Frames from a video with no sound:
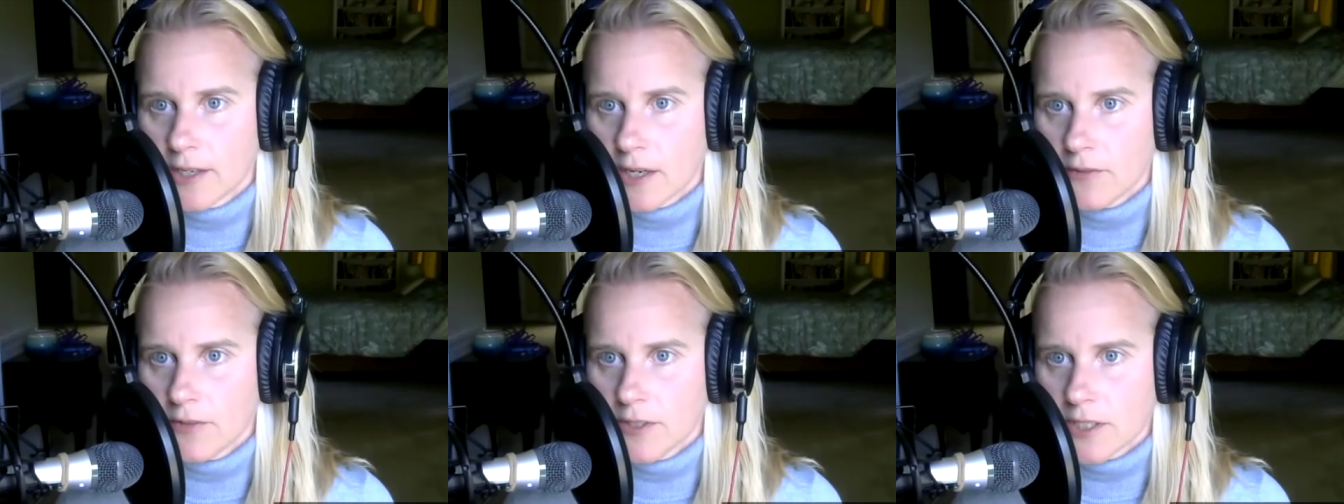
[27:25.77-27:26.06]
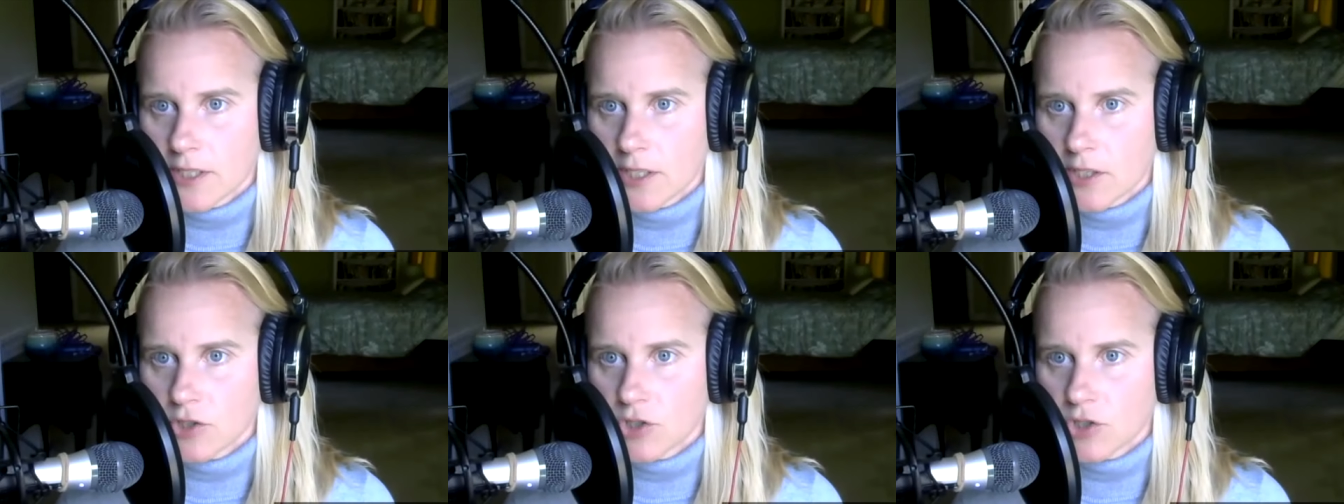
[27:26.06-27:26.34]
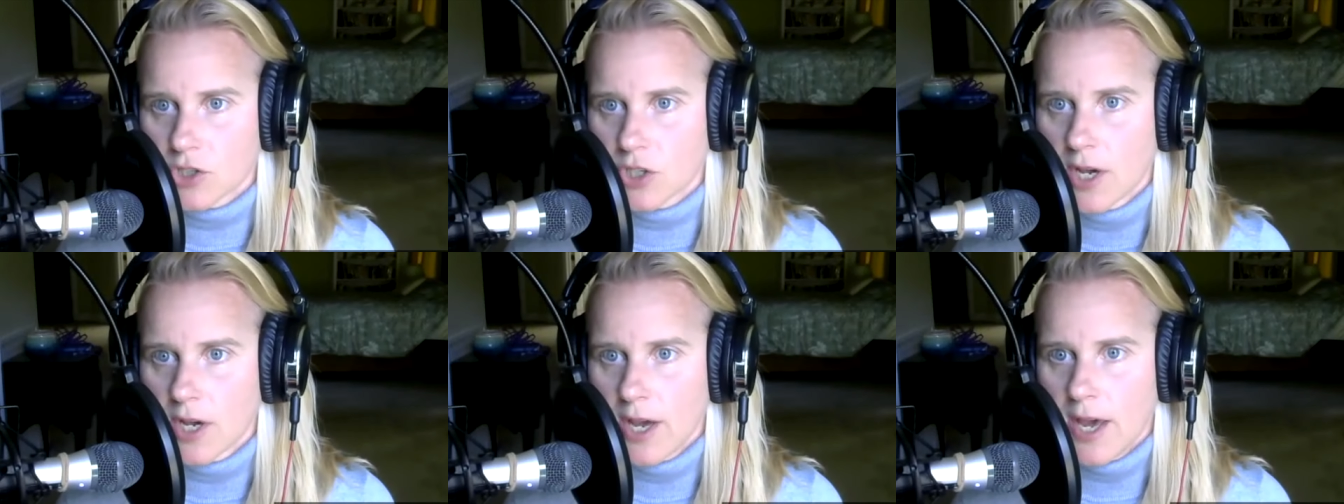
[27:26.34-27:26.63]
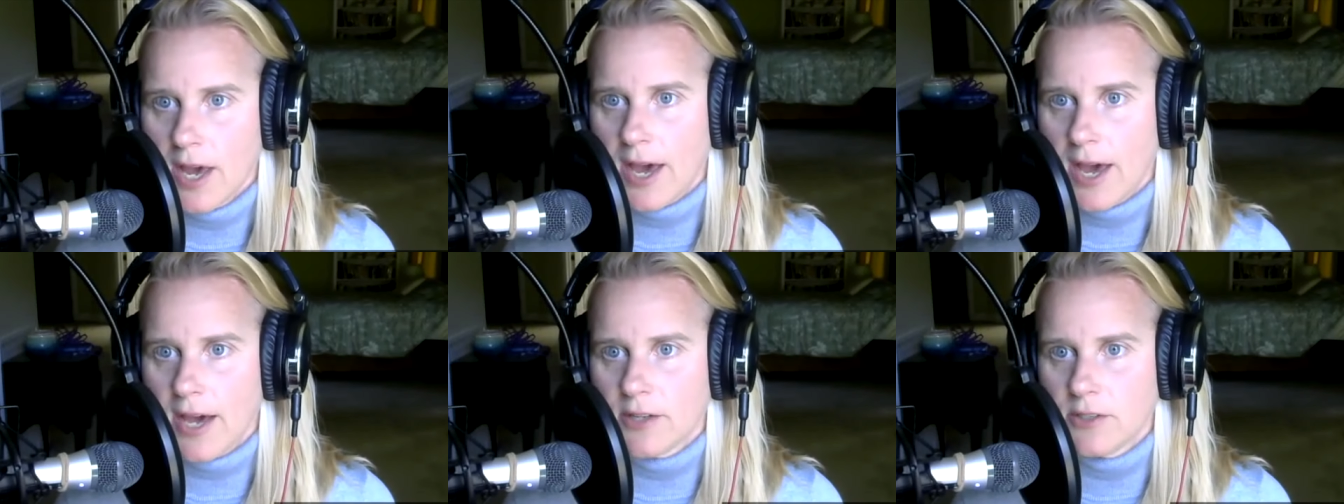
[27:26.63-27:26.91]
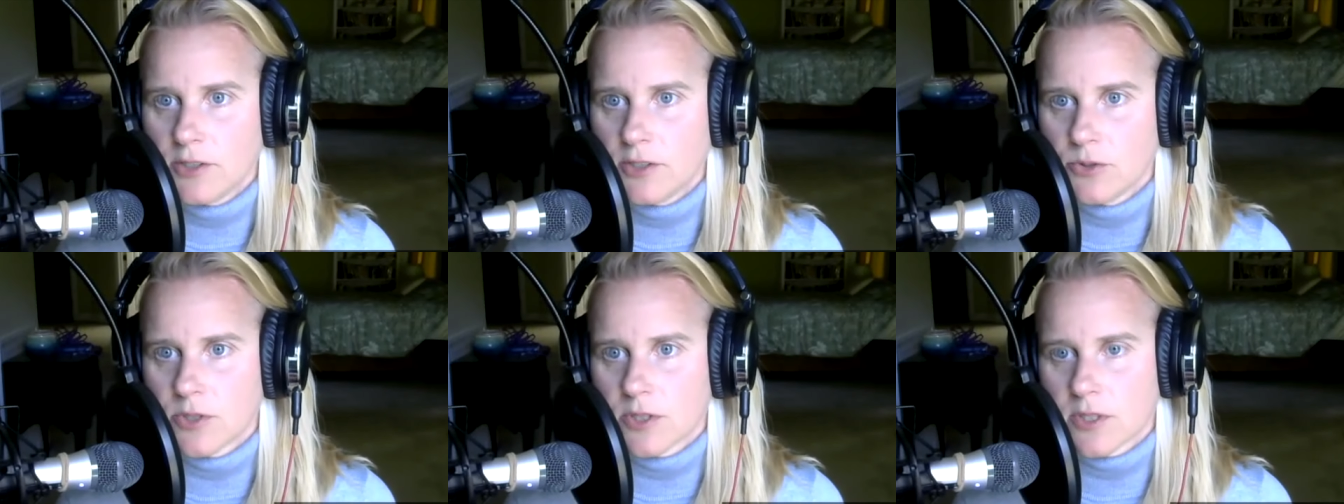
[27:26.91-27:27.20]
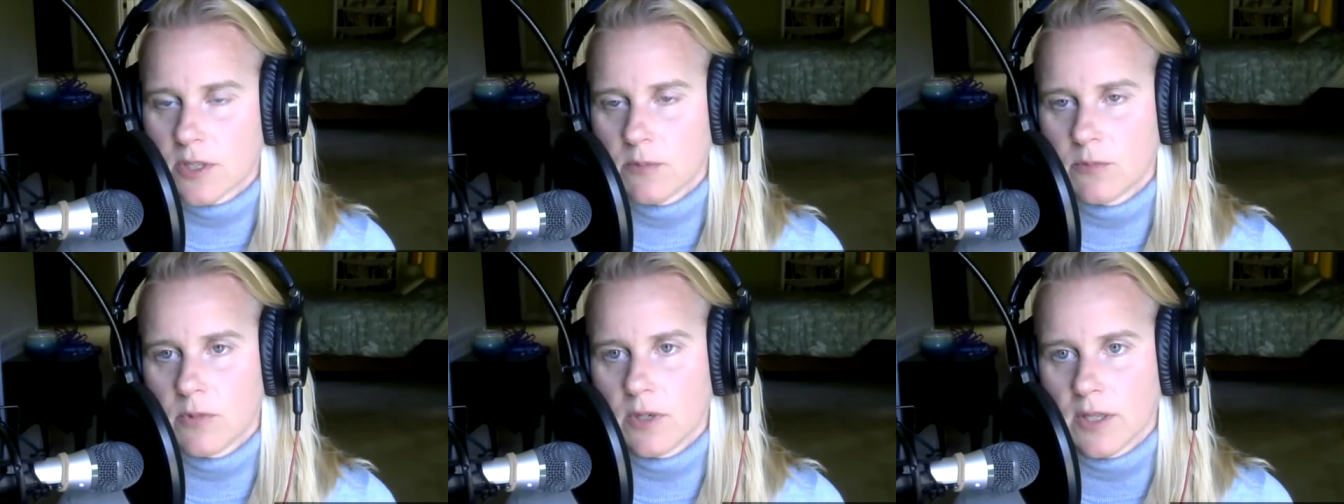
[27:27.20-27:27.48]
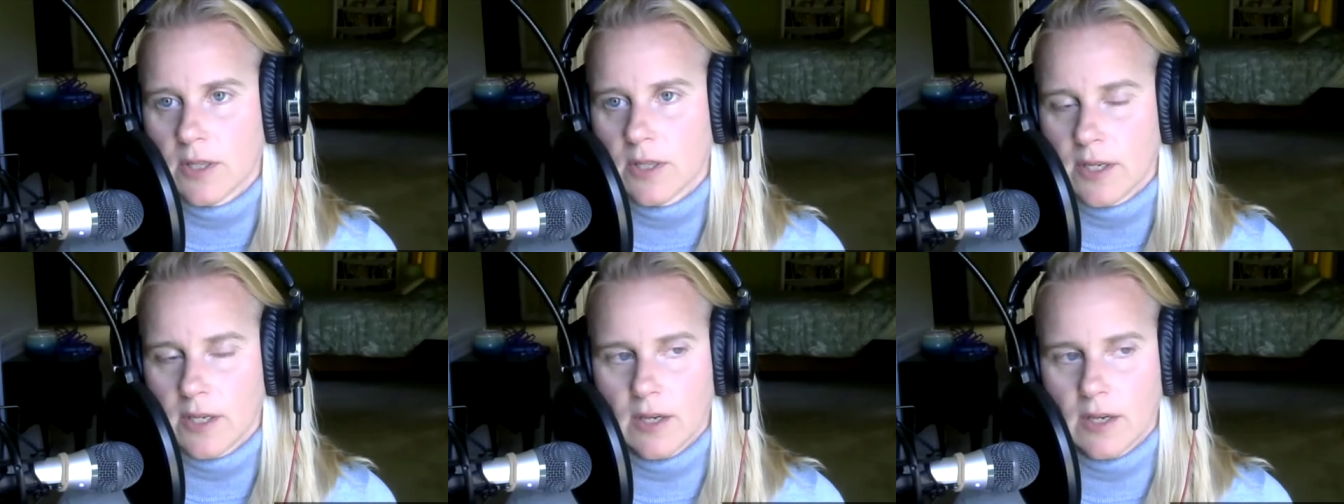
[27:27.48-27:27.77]
of a dish and do some
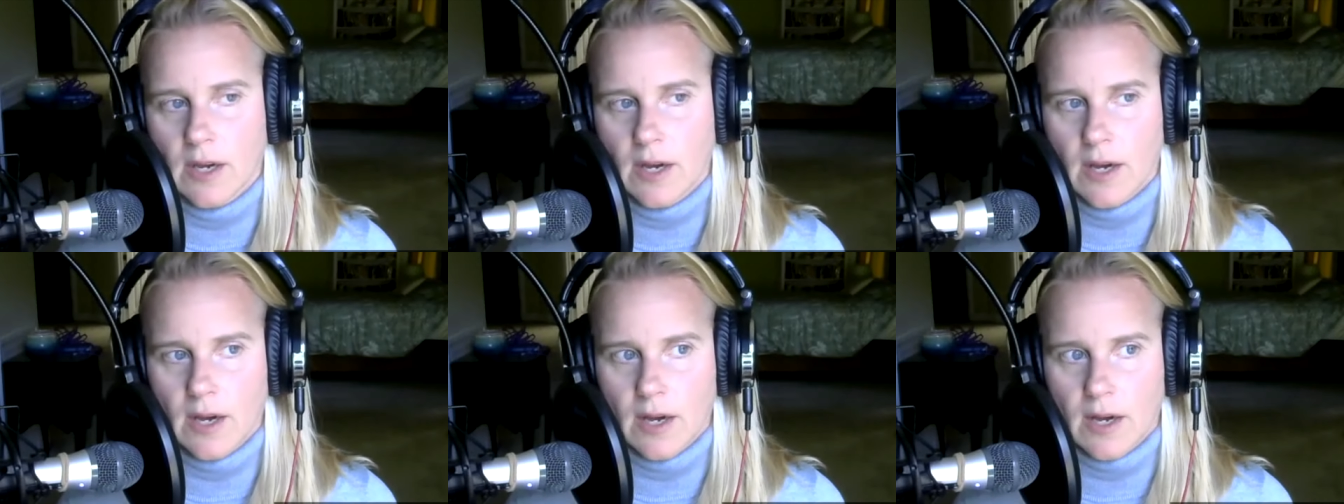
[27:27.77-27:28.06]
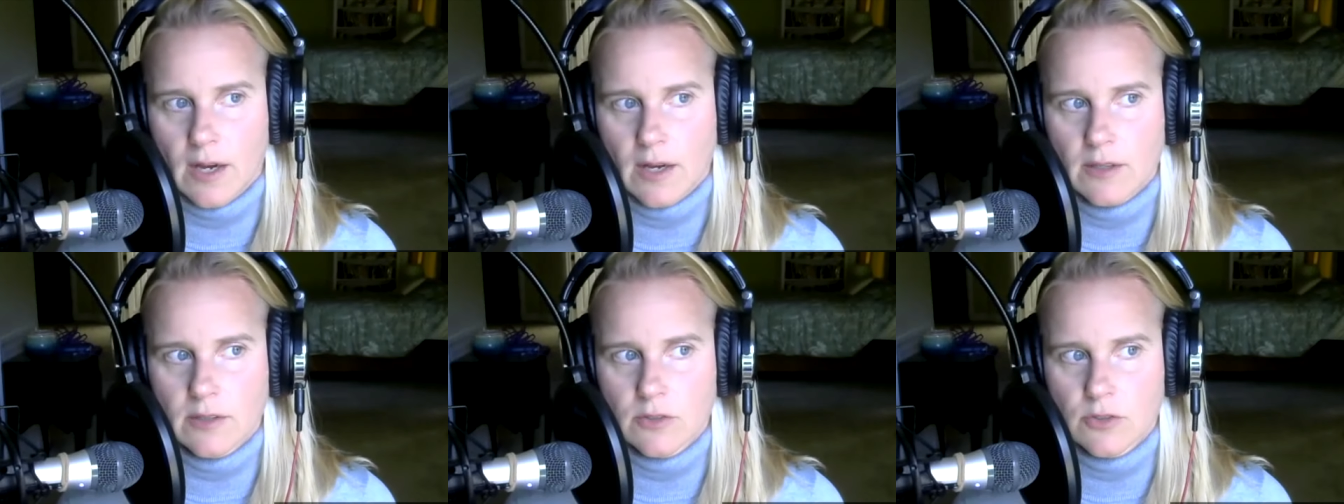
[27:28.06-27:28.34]
really, uh,